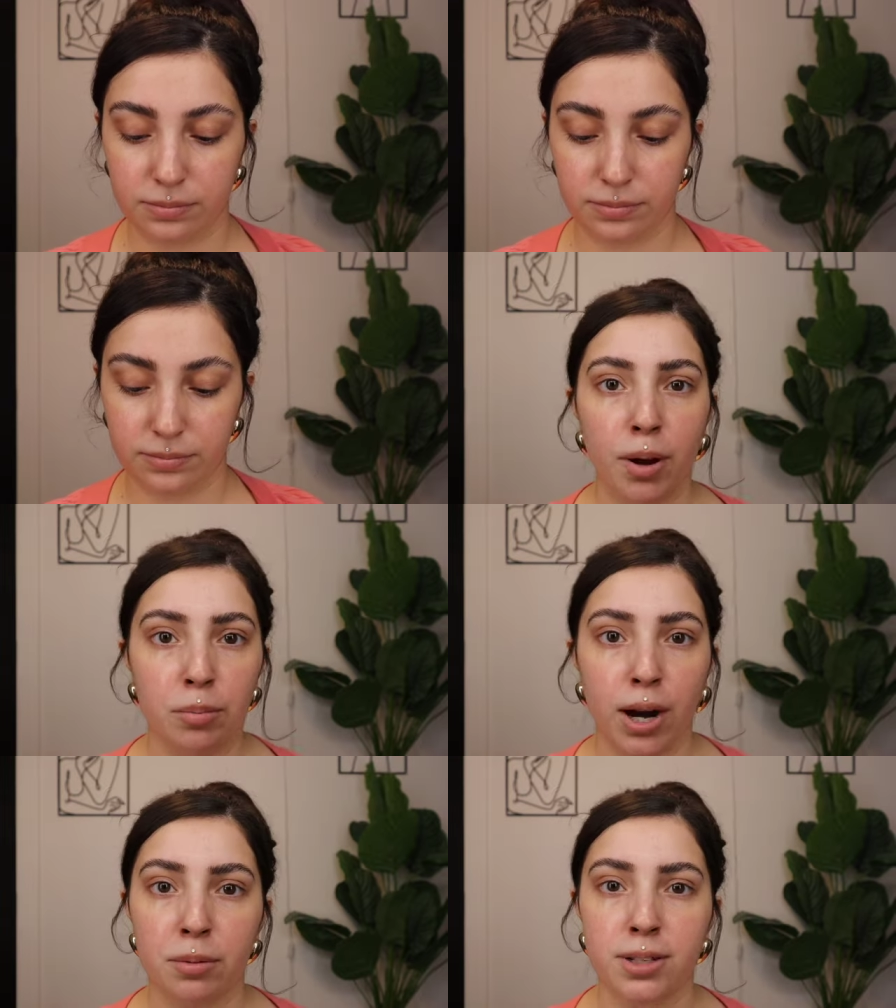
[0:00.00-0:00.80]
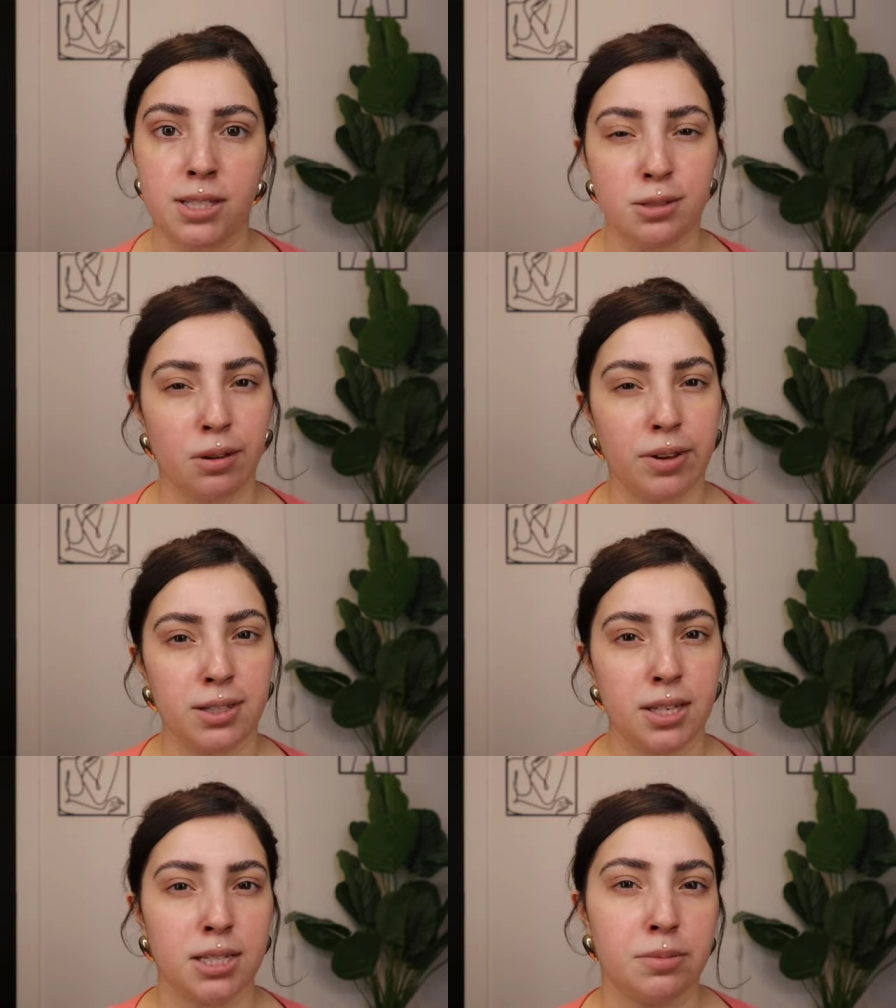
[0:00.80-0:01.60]
For my primer, since my
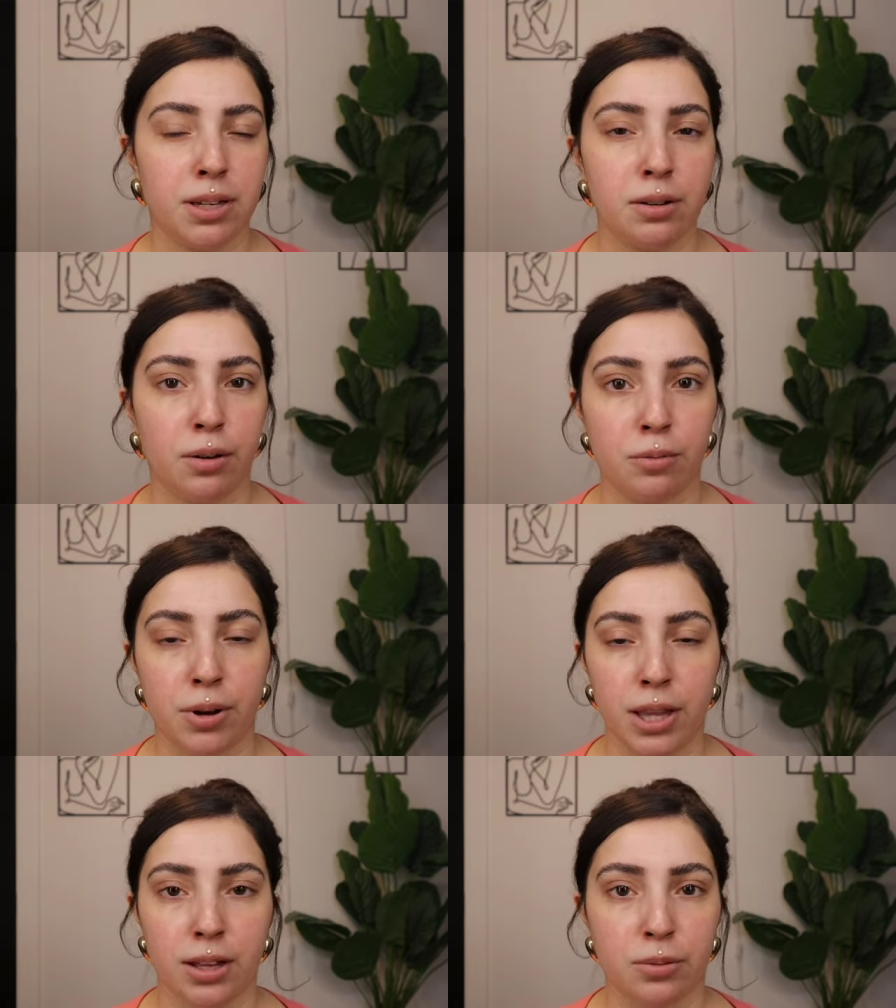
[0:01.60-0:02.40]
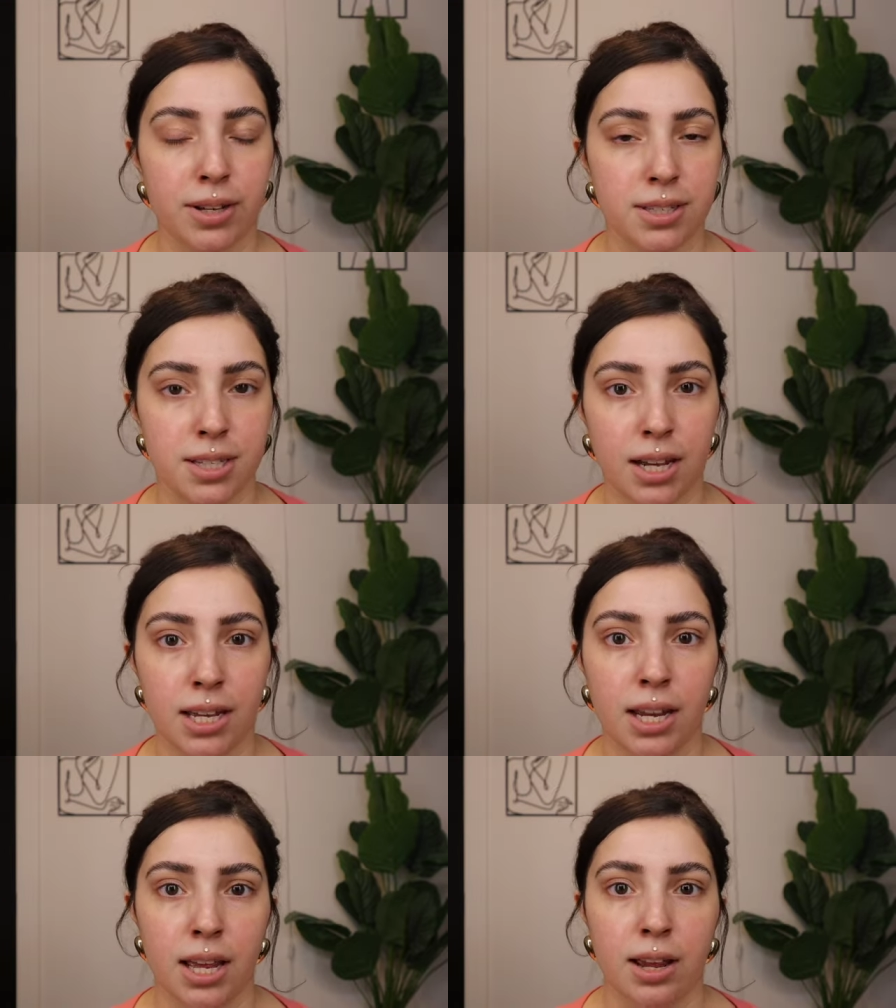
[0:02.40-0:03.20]
face has been really on the red
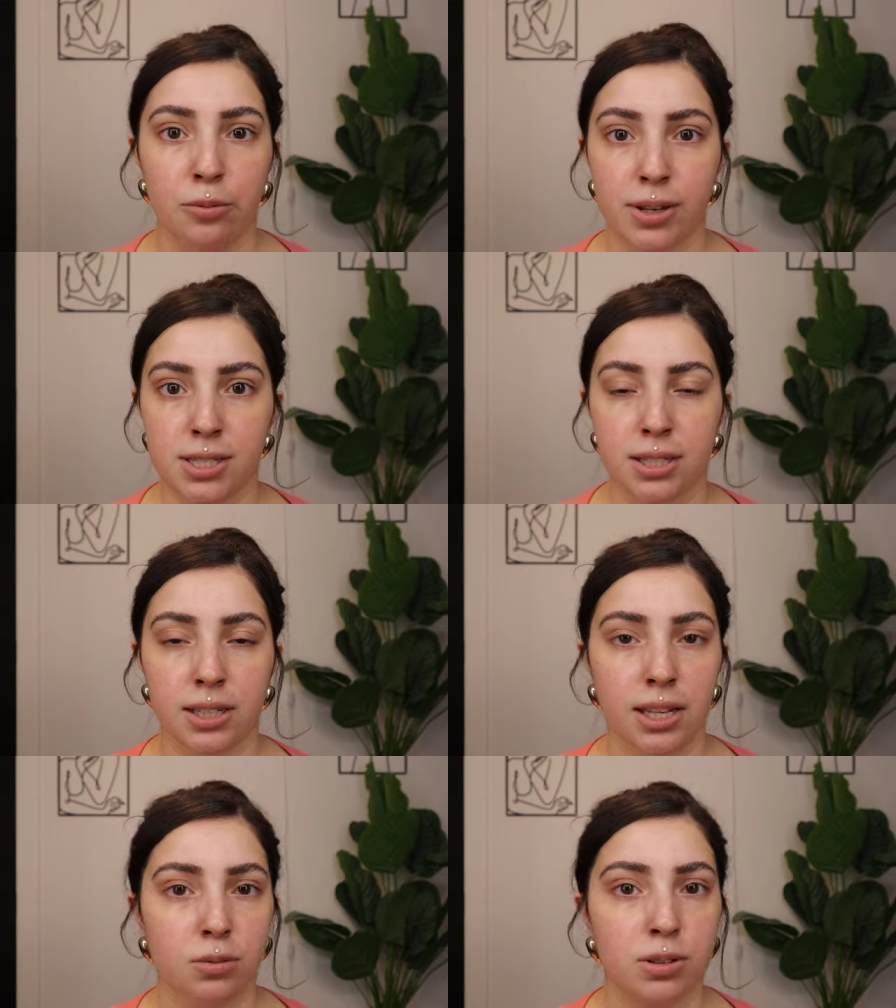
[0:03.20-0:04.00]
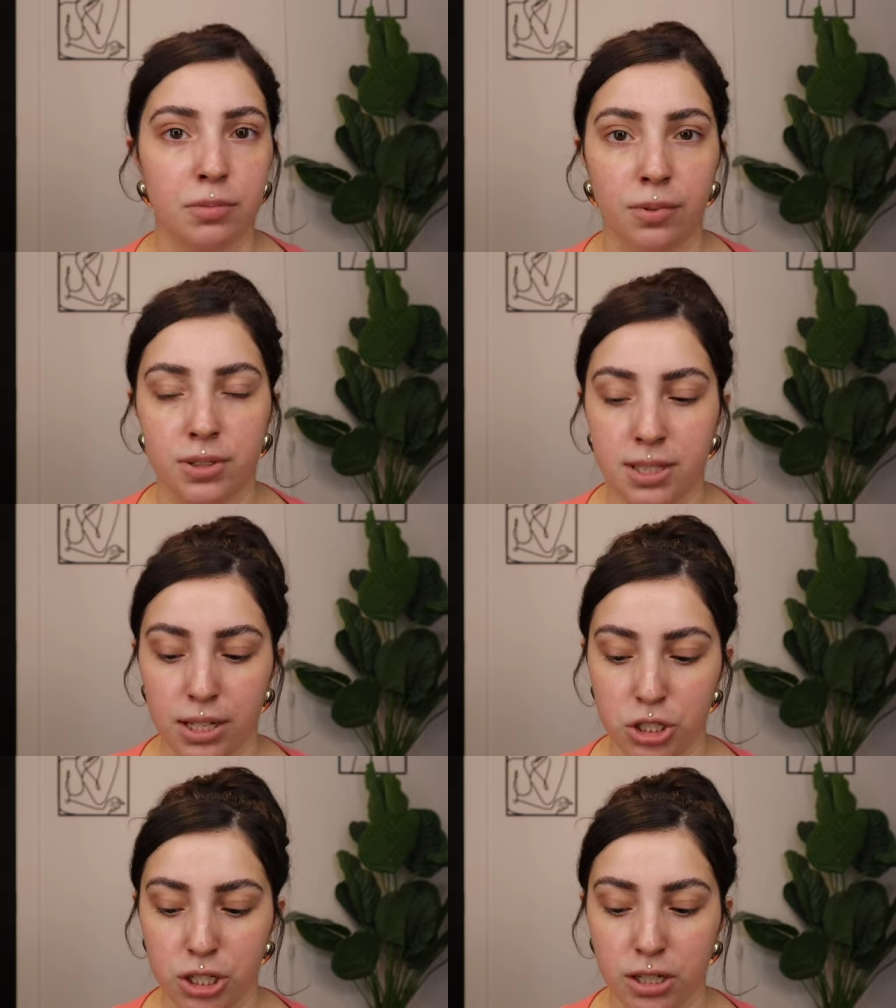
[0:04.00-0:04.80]
side, recently with my
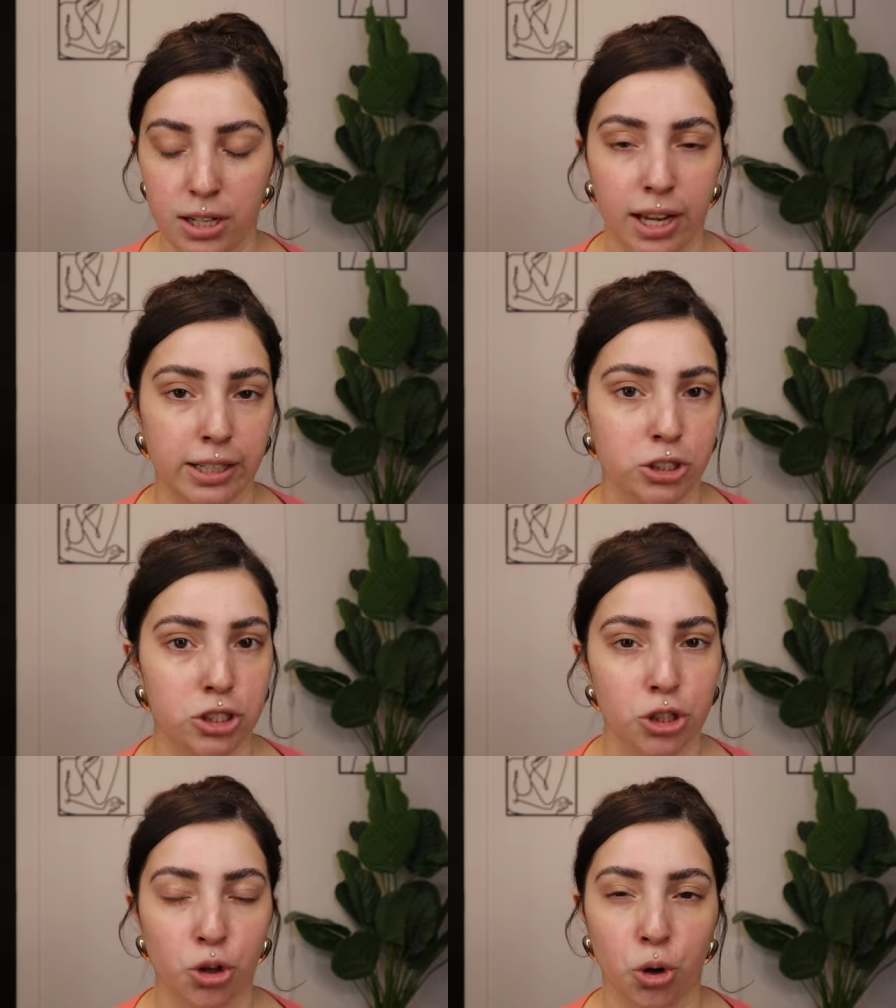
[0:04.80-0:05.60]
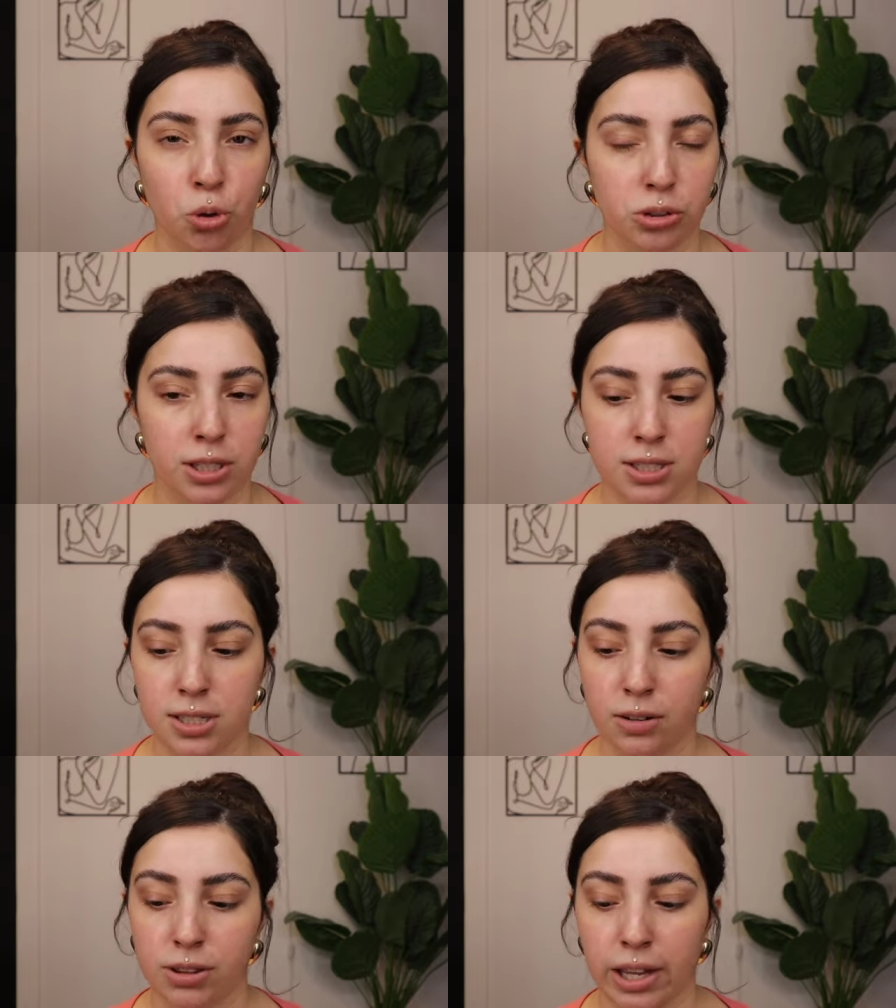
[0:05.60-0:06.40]
rosacea and just the coldness
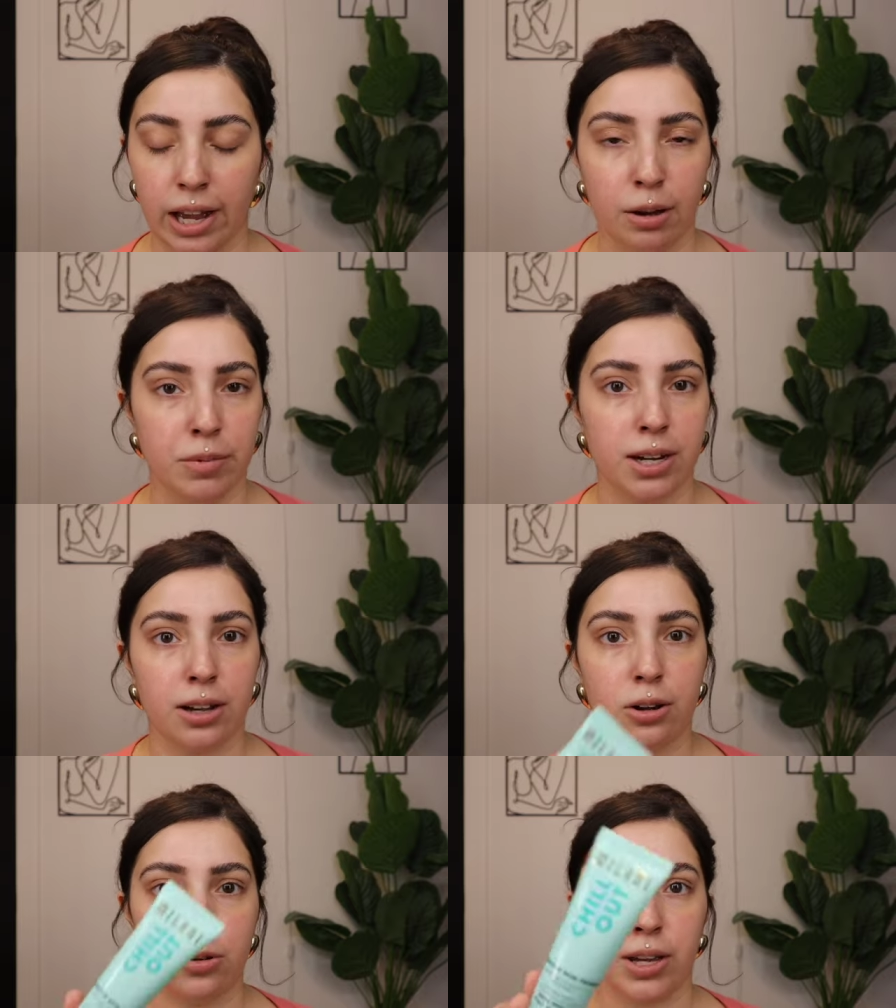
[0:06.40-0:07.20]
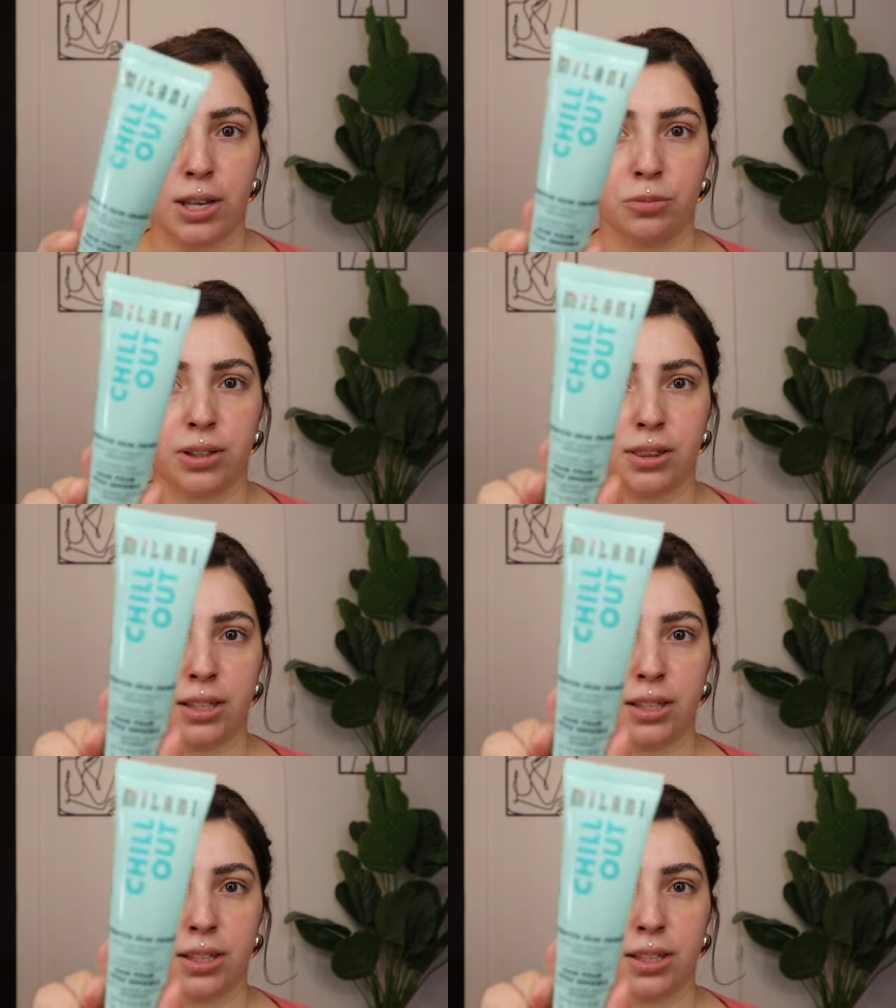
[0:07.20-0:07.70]
and everything, I'm gonna go in with